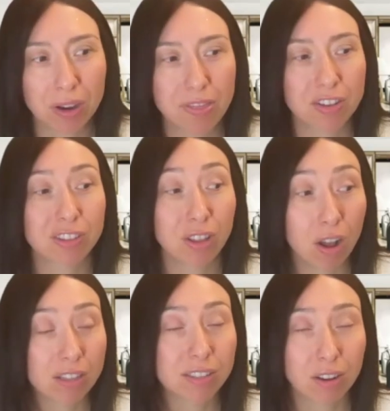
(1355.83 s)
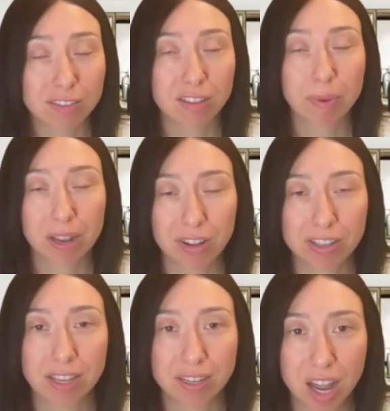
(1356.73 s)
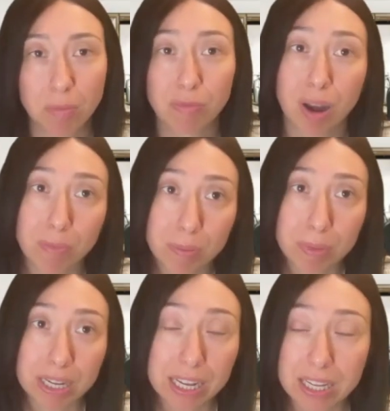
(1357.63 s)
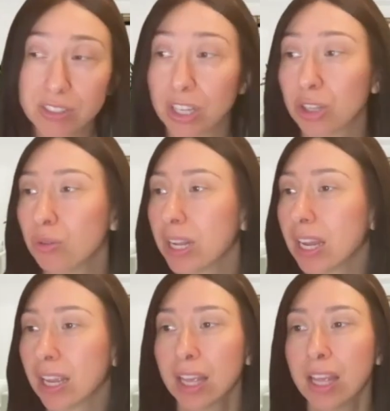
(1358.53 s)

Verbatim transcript: and there's lots and lots of benefits that come from the meetings, including,